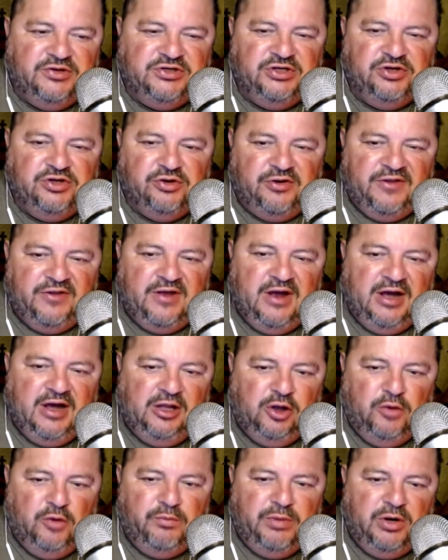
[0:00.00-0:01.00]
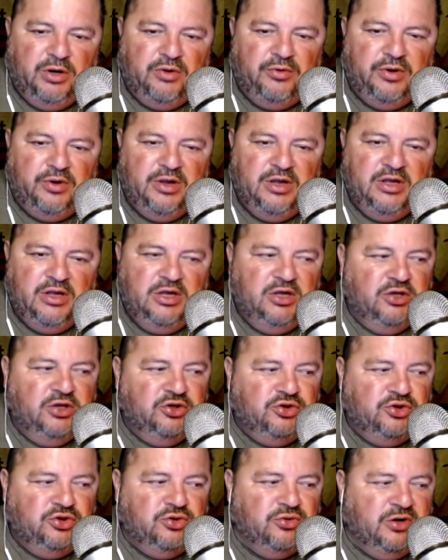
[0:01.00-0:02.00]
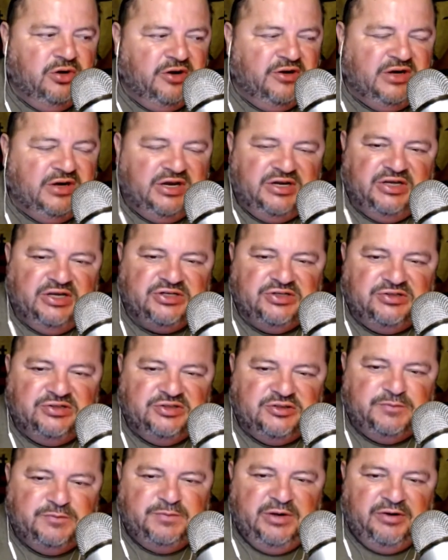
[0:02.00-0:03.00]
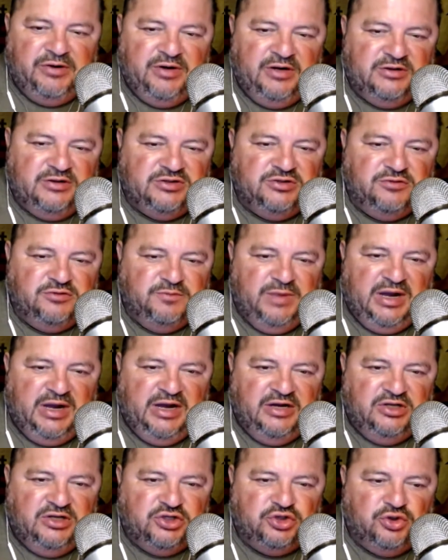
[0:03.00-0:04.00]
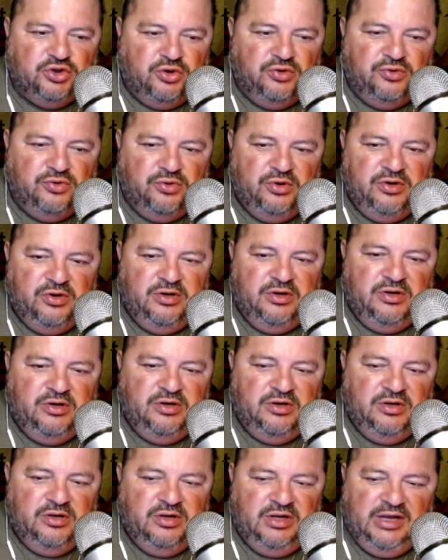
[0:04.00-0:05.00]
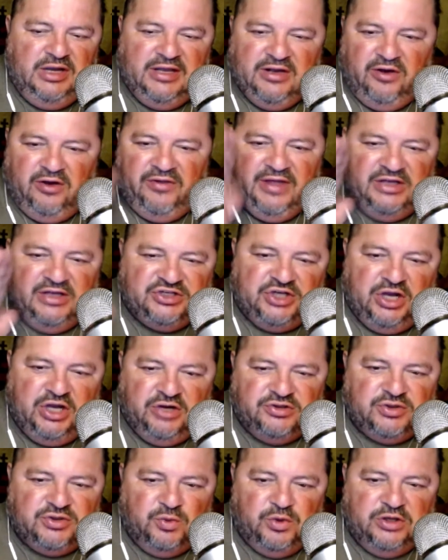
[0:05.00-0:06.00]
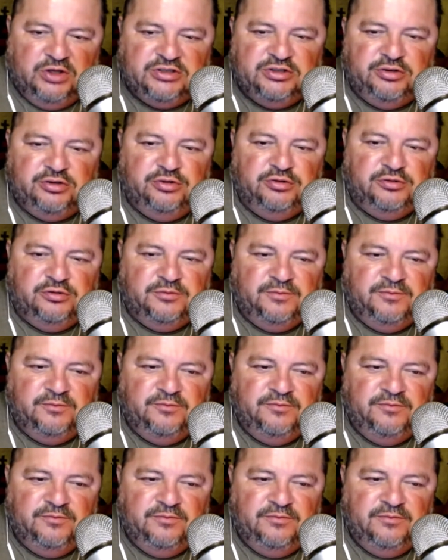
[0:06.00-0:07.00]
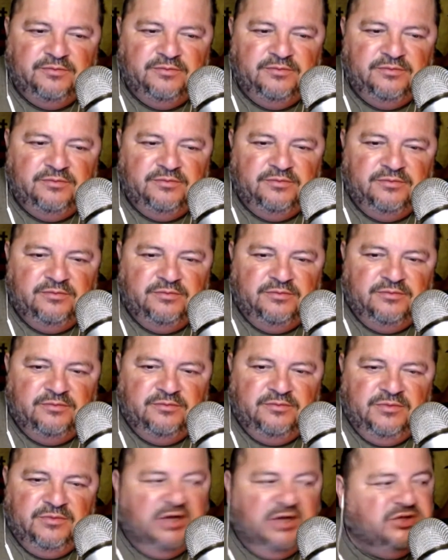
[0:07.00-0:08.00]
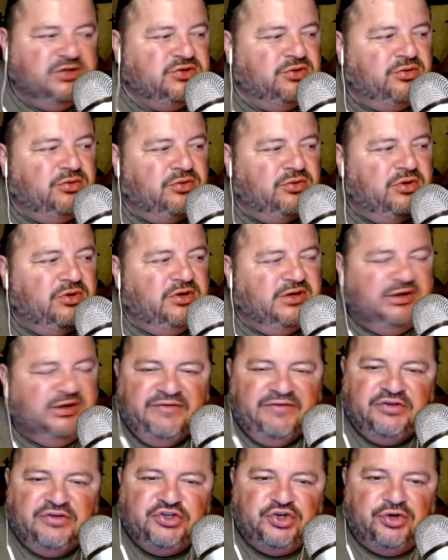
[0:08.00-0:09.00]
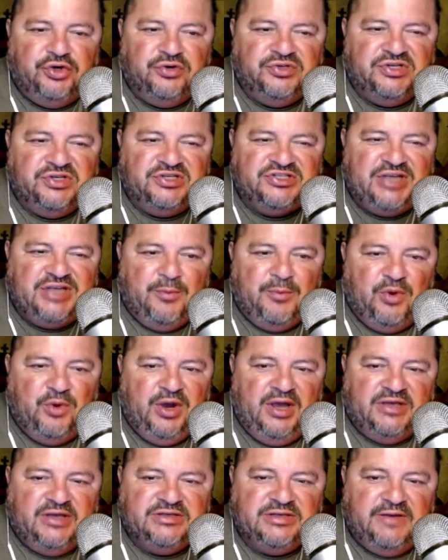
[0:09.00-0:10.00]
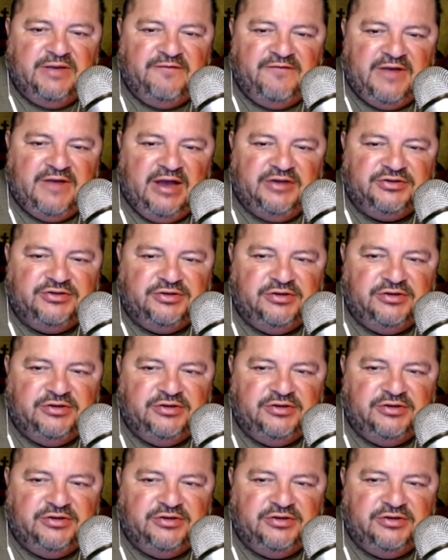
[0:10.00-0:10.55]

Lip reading: You're the hollow bone. You are the connection to spirit, to body, soul, and all that channels and works through. And so the living journal is the same way, same factor.